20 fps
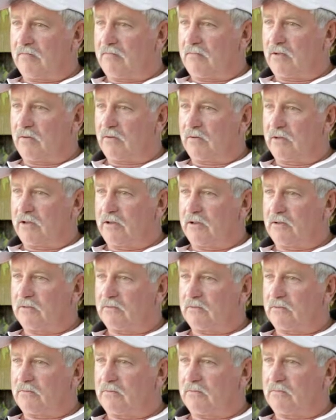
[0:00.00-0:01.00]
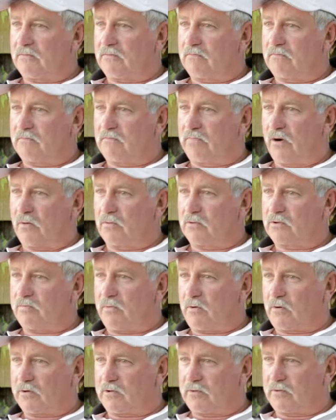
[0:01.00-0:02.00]
all the usual bowl
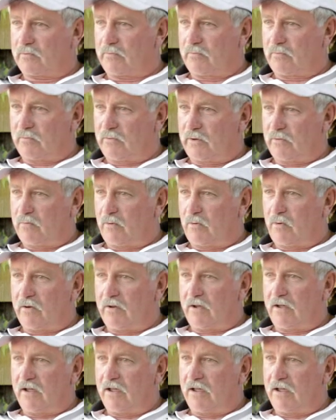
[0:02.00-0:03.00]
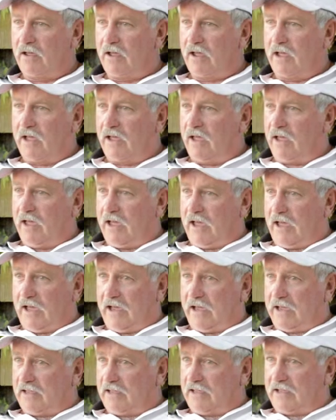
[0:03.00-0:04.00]
sports with water.
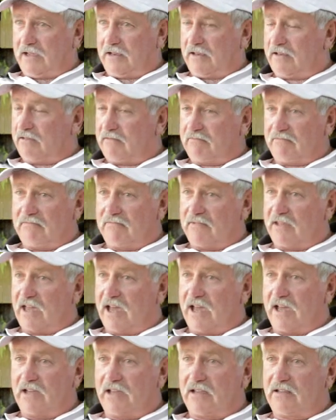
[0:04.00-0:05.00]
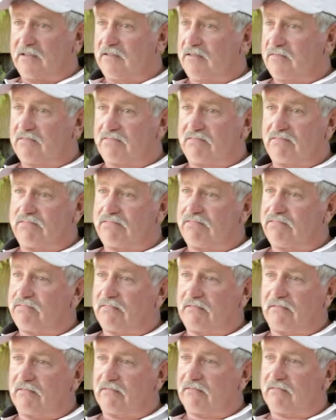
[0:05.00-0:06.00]
And then the age
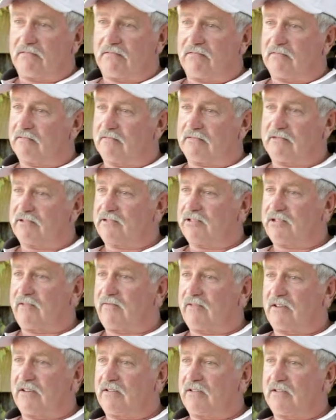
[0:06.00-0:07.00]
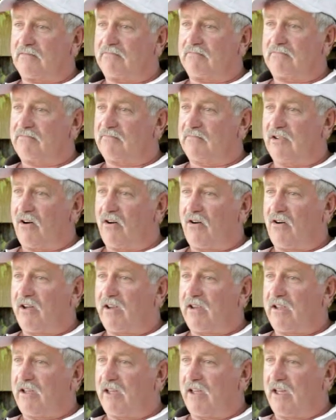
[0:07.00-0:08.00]
7 to
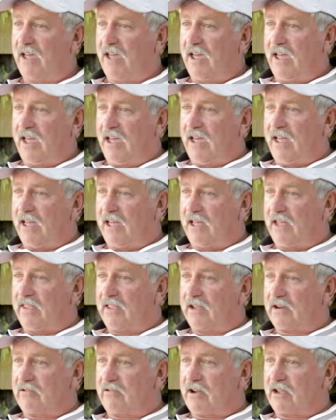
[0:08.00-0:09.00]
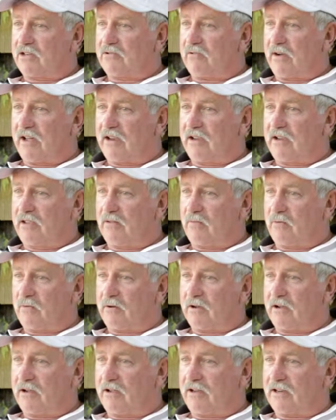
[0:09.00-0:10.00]
9, they graduated to the
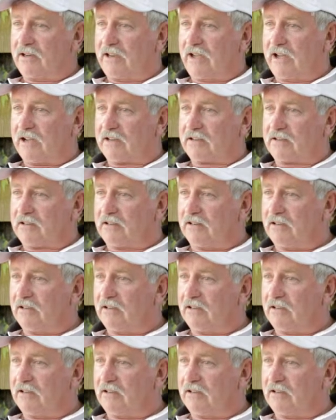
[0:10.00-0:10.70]
water like ducks.